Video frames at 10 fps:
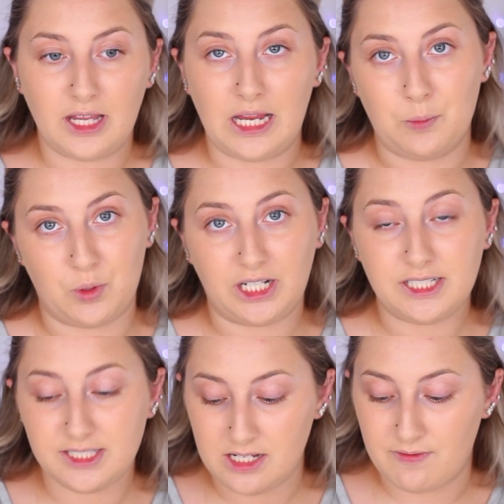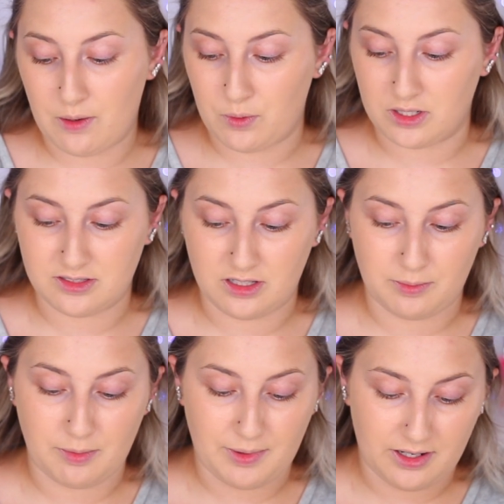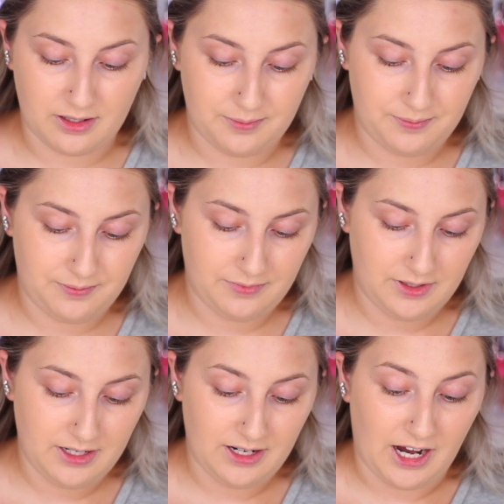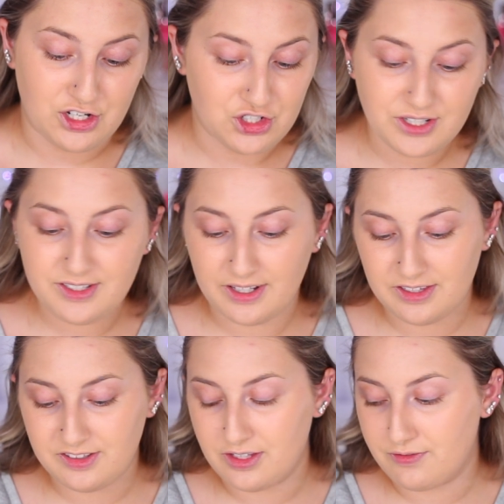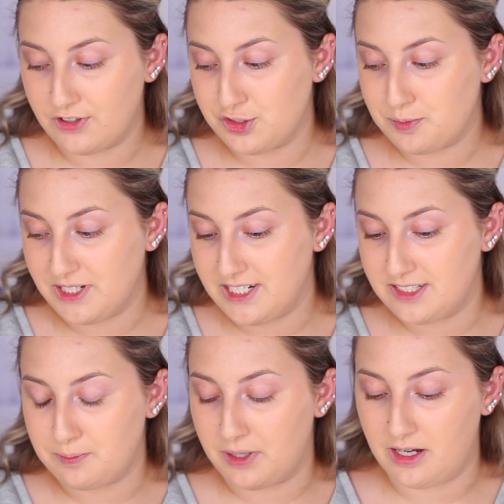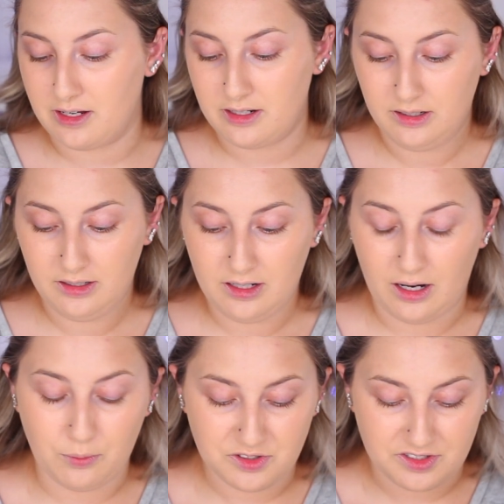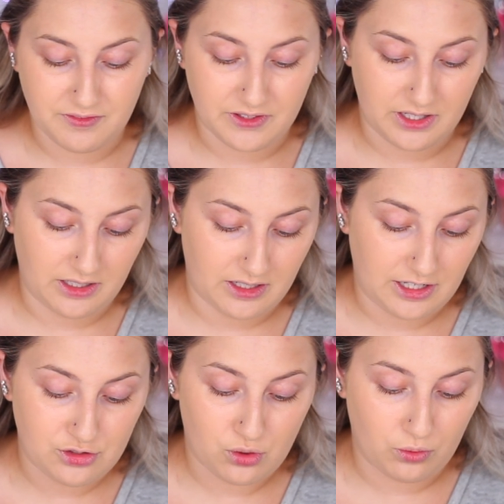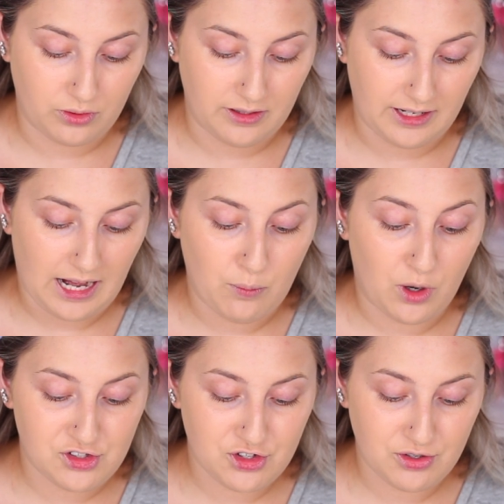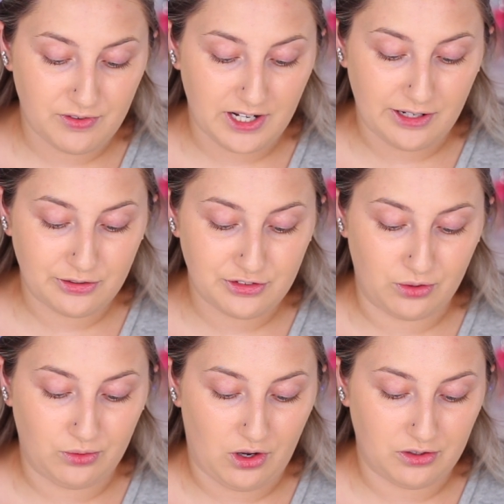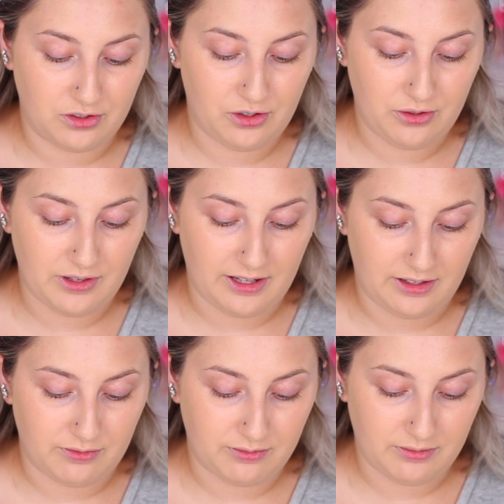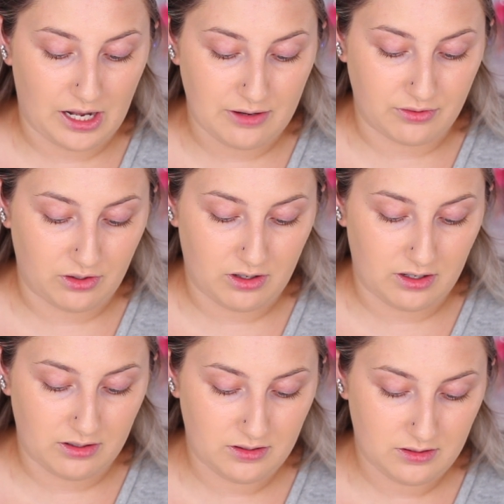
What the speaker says: and we're gonna see if that works a little bit better. I should have done this in the first place, but I wasn't even thinking. I watched her video so long ago that I kind of forgot.